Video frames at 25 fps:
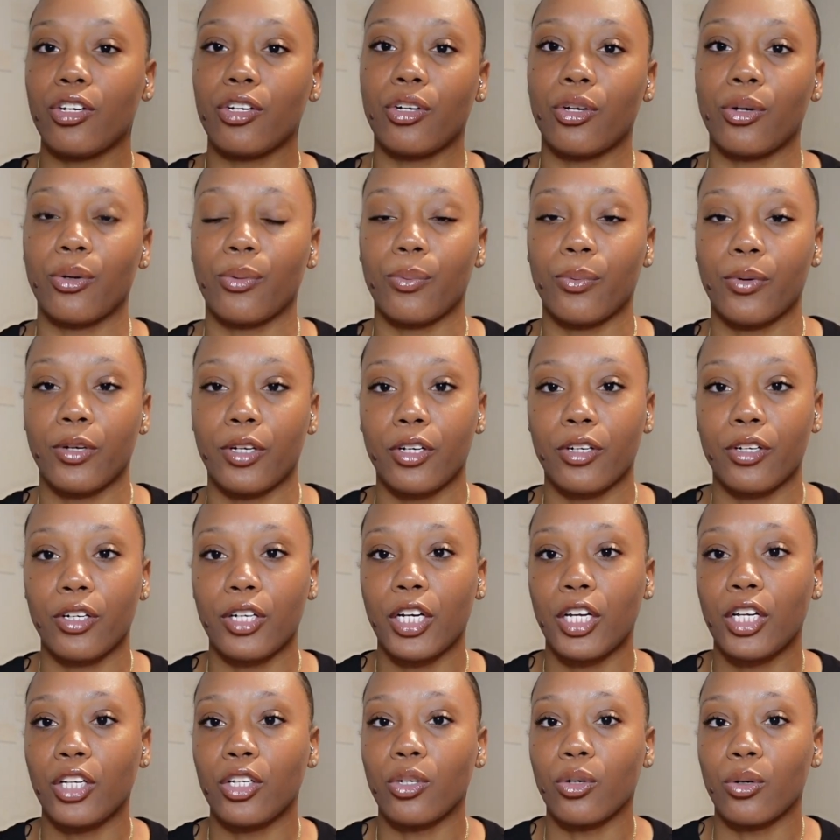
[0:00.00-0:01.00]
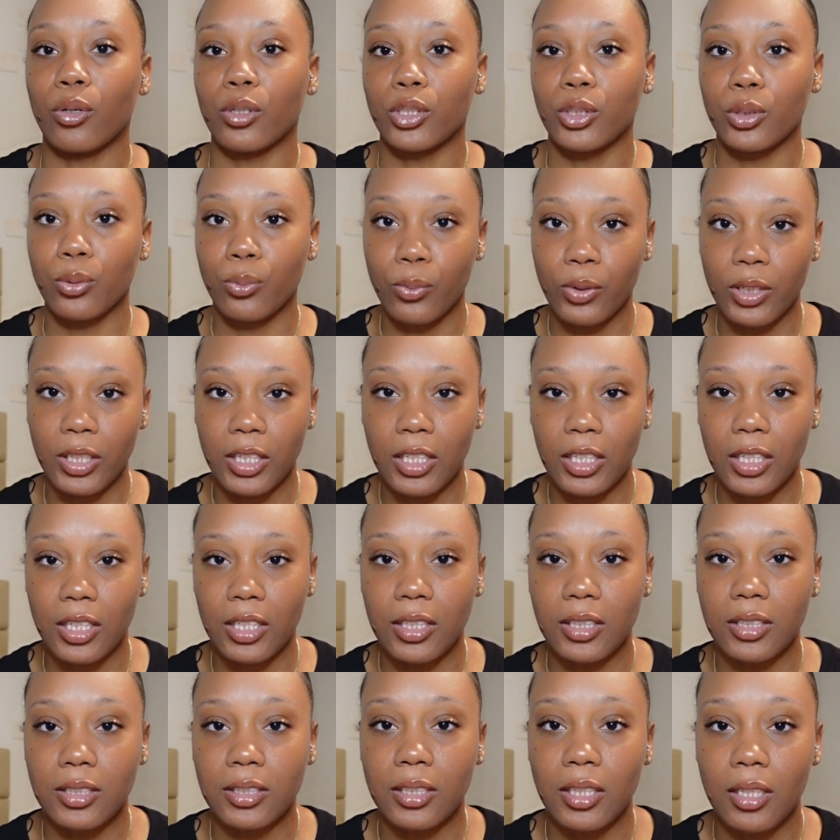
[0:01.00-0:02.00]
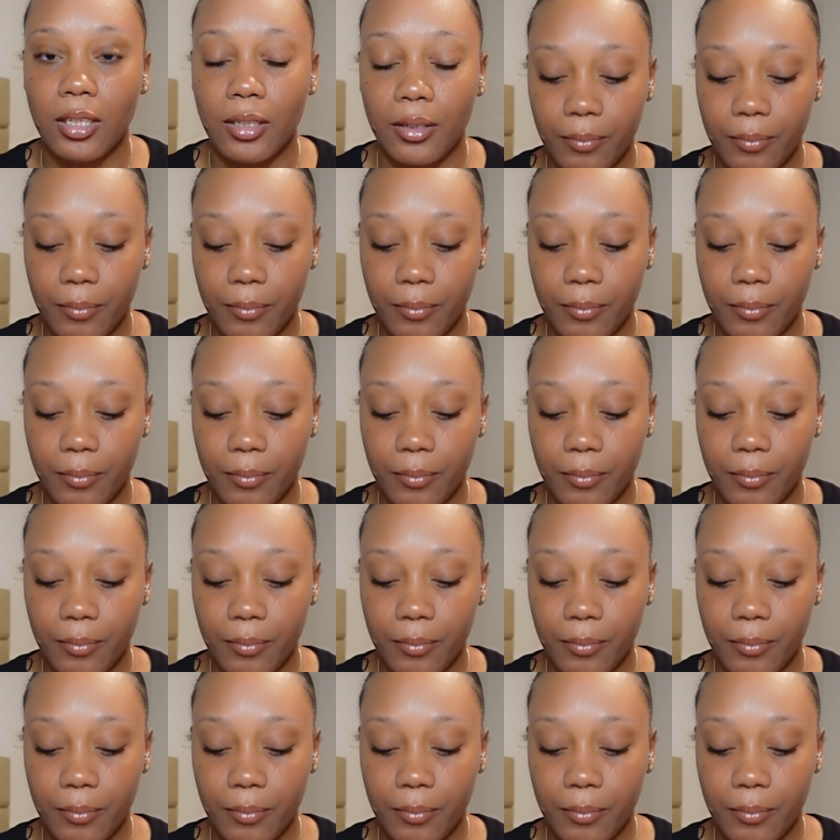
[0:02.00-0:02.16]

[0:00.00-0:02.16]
career in your 20s,